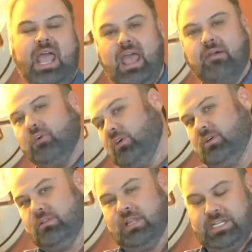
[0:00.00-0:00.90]
ever.
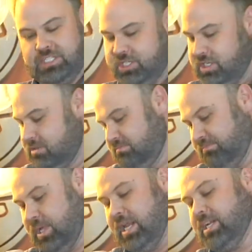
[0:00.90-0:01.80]
That's just
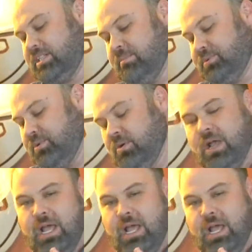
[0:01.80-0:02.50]
plain and simple.